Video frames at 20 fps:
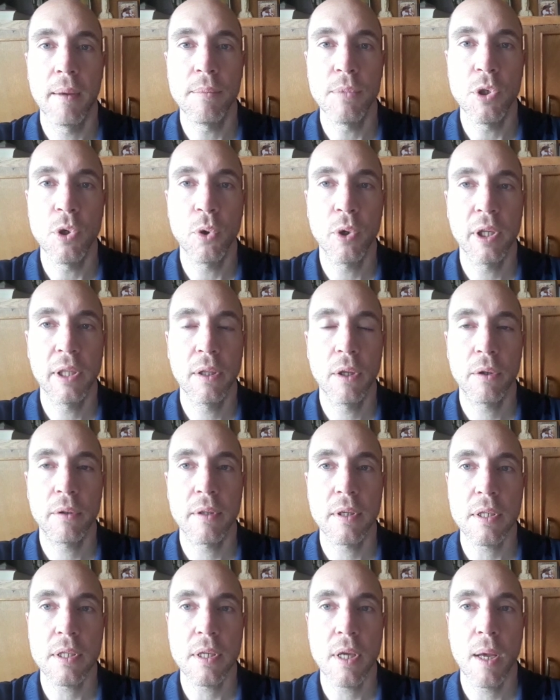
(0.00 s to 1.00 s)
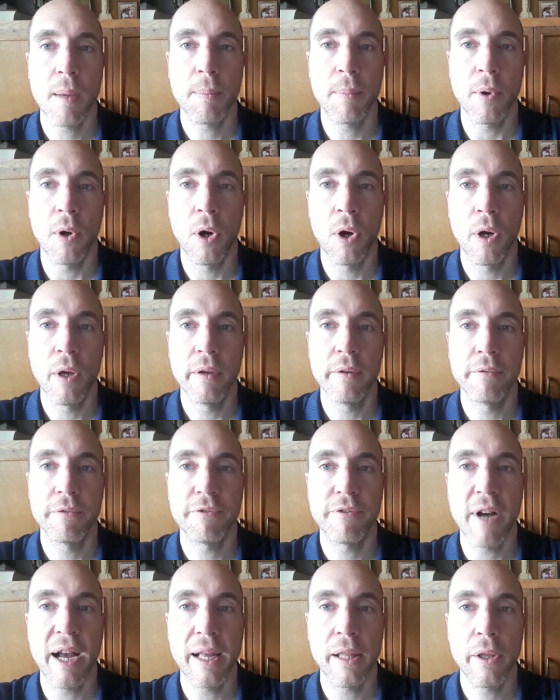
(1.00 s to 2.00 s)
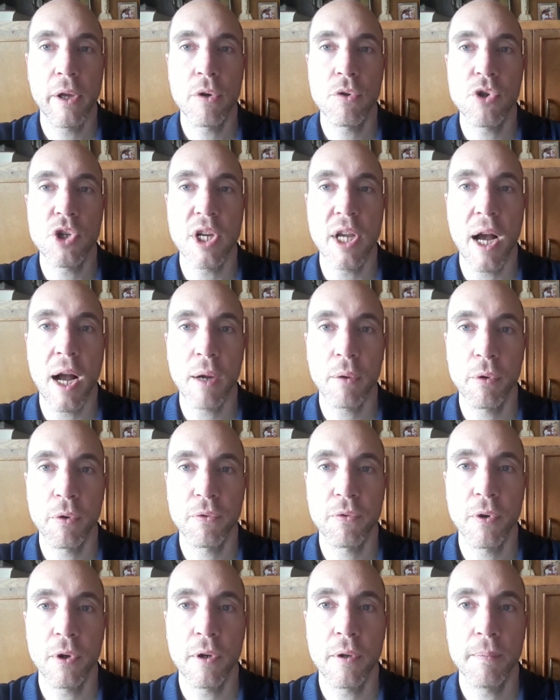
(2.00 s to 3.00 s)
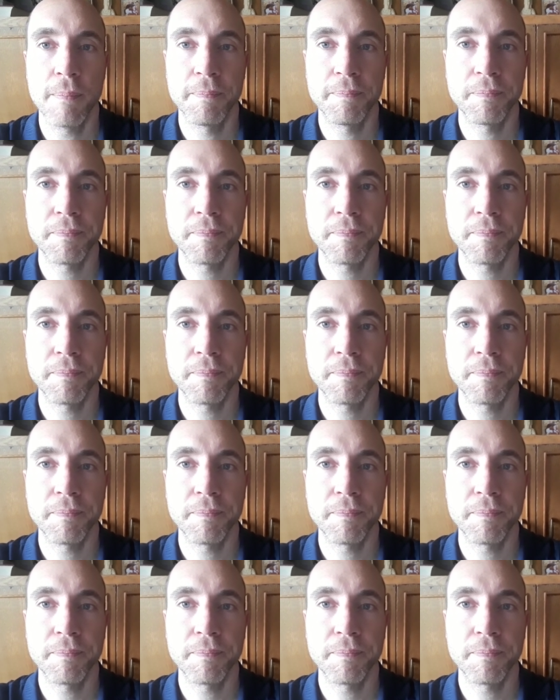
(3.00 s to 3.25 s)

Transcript: you can look this up on Phylogeographer.